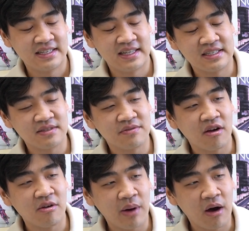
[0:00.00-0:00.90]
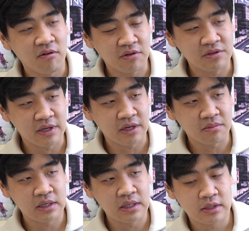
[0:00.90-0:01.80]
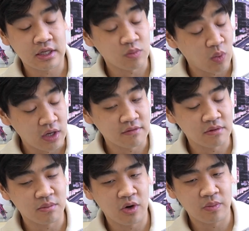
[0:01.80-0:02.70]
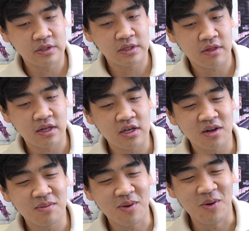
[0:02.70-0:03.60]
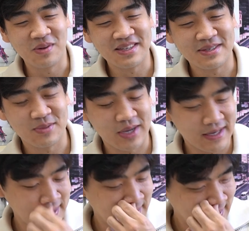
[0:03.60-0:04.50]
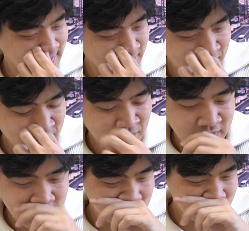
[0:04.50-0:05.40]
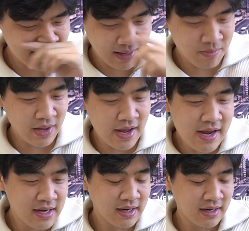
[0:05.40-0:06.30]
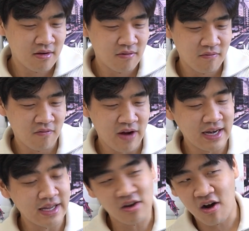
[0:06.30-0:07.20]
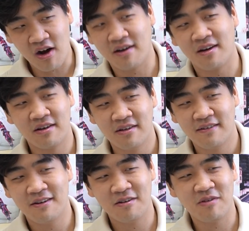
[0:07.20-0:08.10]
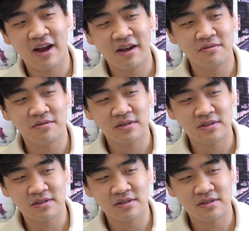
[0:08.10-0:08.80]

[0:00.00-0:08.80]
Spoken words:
that is a very powerful statement. That's one of the moments. I think the other moment is when this campaign rally car arrived.